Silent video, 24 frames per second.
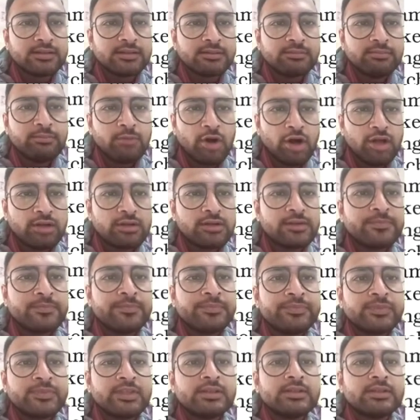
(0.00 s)
ball.
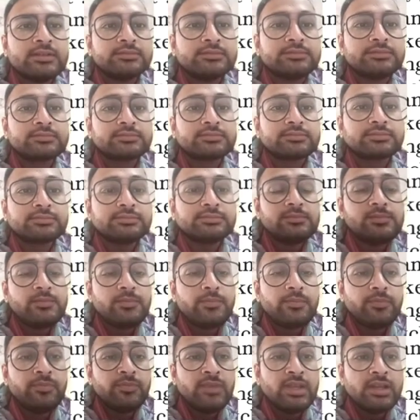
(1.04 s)

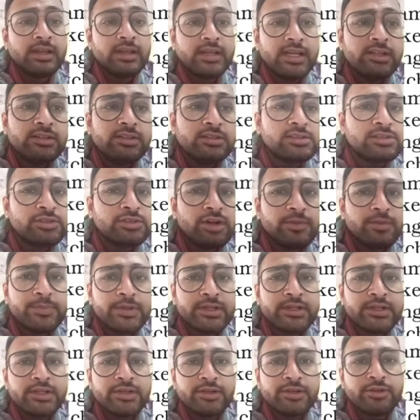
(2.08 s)
It also
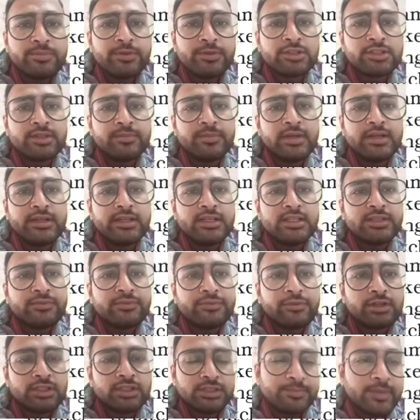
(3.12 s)
opened new possibilities
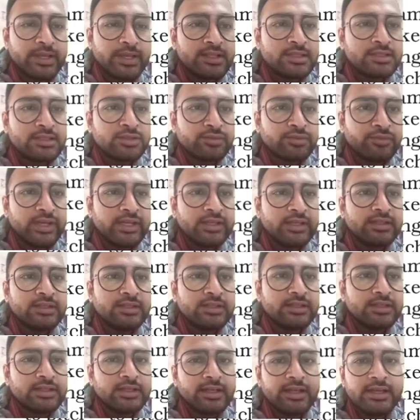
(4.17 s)
for spin
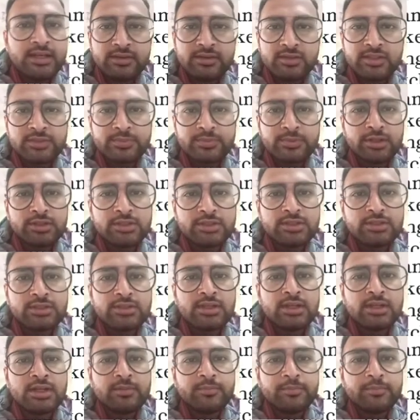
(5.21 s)
swing. In response,
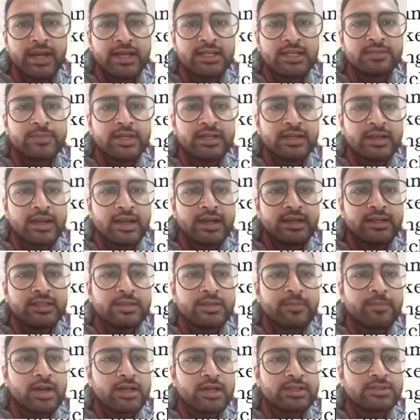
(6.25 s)
batsmen had
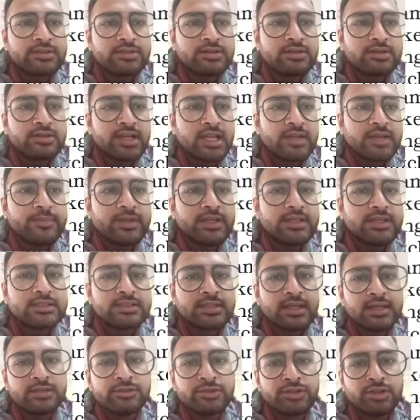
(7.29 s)
the master timings
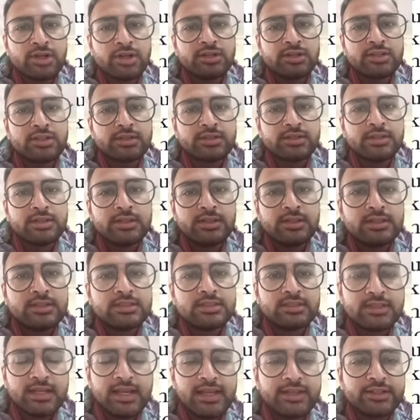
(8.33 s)
and shot
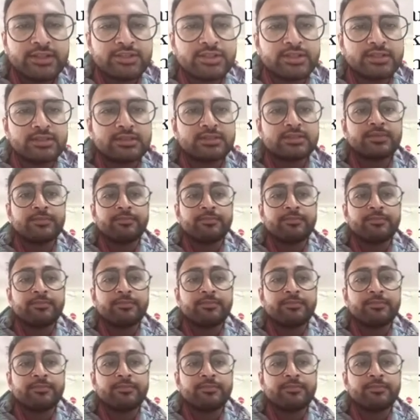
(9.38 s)
selections.